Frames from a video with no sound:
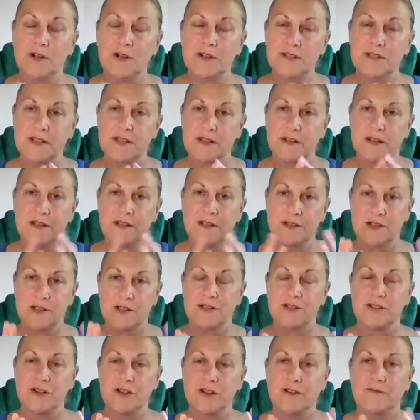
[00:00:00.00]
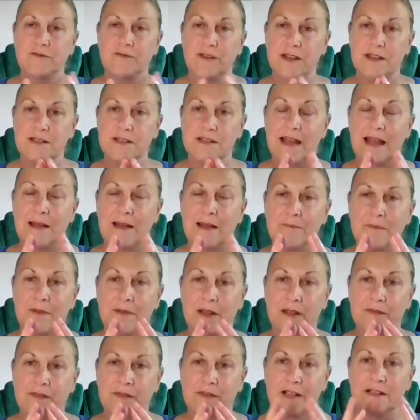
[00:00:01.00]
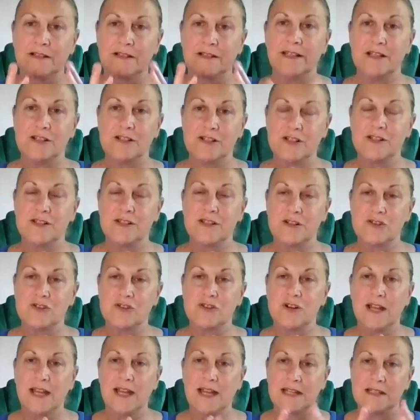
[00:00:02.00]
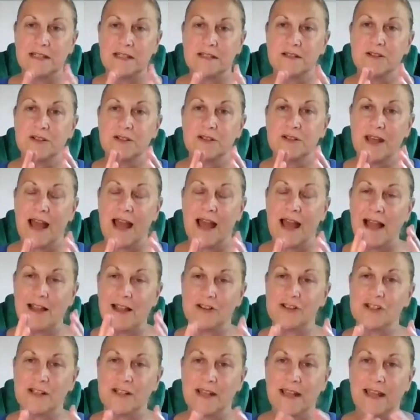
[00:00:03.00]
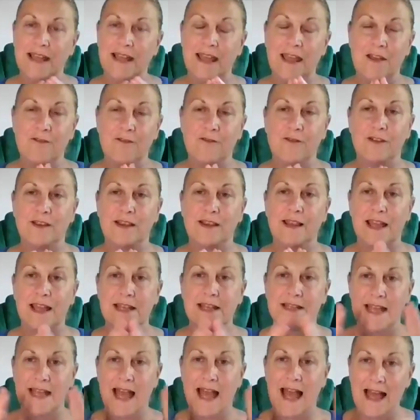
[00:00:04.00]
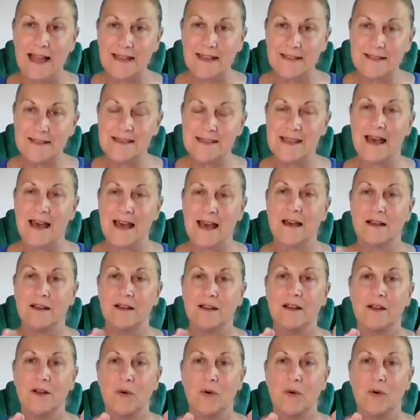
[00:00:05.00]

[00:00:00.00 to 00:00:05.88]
as a service, the clinicians are trained that actually if a lady has that